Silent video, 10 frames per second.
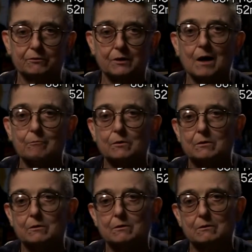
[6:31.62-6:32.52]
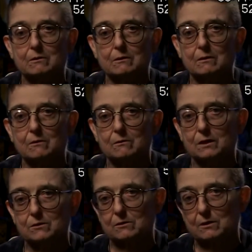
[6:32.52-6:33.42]
stopped. You know,
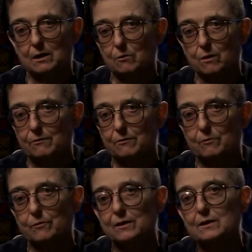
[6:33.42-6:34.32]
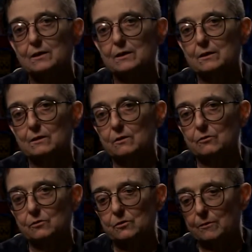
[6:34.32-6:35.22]
I just got away from, looked
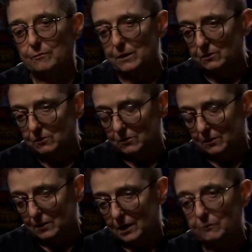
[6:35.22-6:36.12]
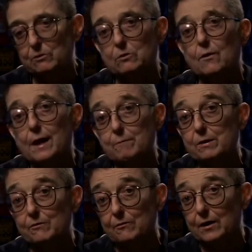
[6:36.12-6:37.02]
for something else. I was so happy
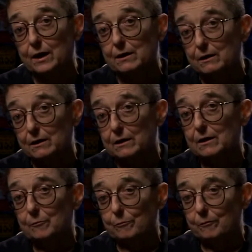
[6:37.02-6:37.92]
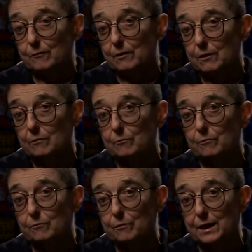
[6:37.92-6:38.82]
to find
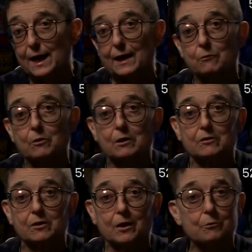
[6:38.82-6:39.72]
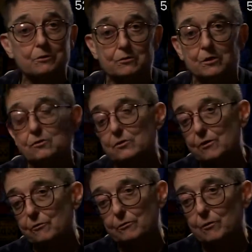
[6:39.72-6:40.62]
mechanic work, because I always did
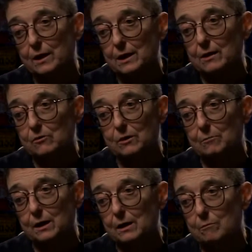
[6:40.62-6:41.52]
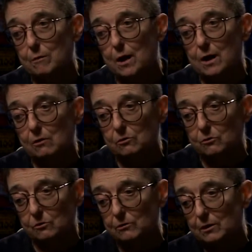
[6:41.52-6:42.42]
stuff with my hands. I made
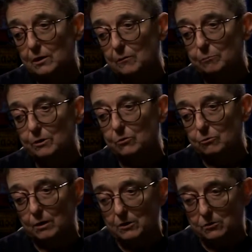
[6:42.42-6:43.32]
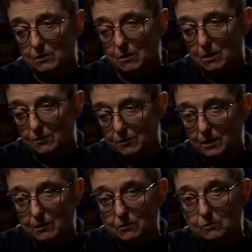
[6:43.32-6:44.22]
models and built race car
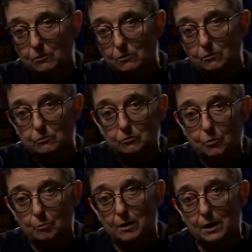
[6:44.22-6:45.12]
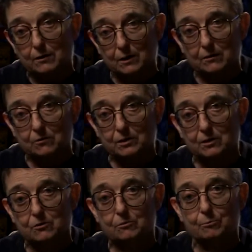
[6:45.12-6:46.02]
thing, you know, the little soapbox things
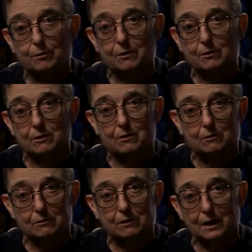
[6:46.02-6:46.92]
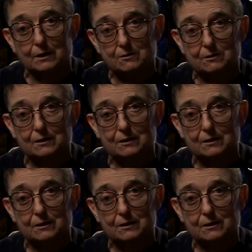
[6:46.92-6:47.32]
kids built in the olden days.